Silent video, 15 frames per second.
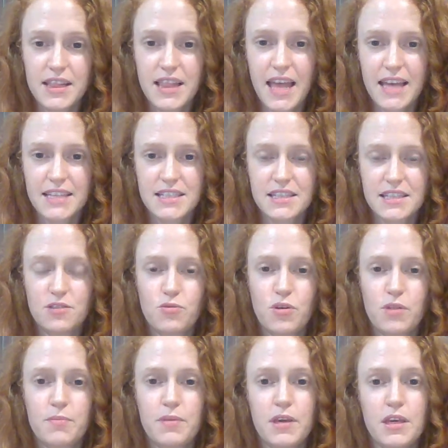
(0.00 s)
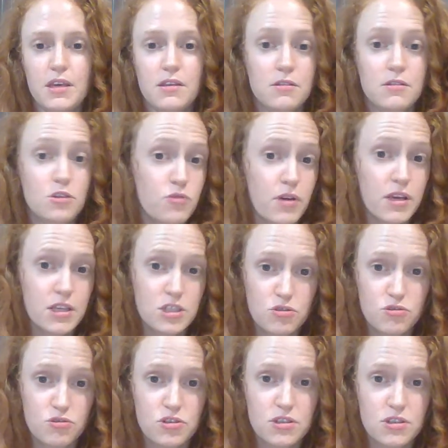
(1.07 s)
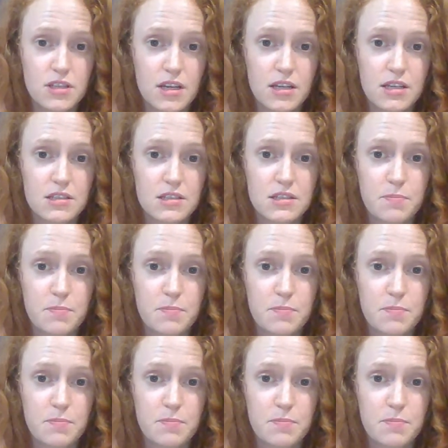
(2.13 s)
lesson will be the UAE Social Studies